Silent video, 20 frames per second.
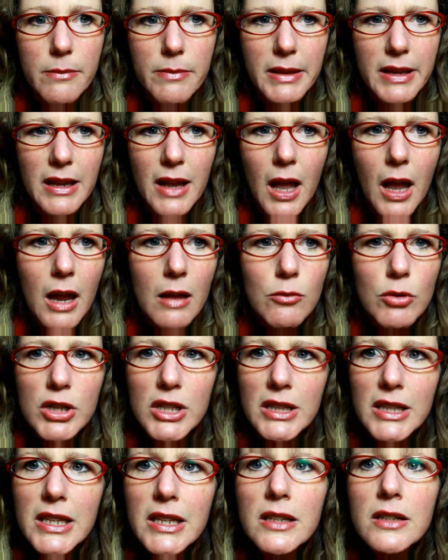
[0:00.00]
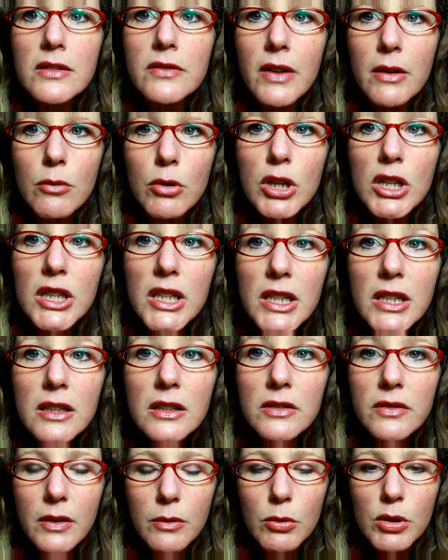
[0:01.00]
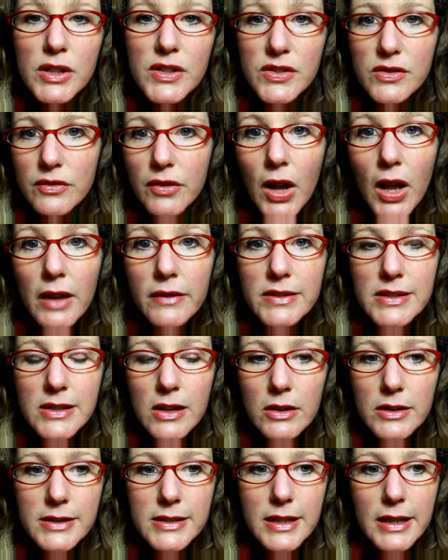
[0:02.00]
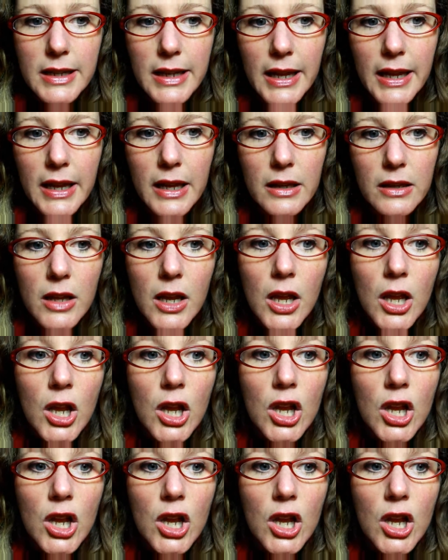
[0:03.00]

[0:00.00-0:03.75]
I think, ah, I want to live, I want to live, I want to survive as long as I can.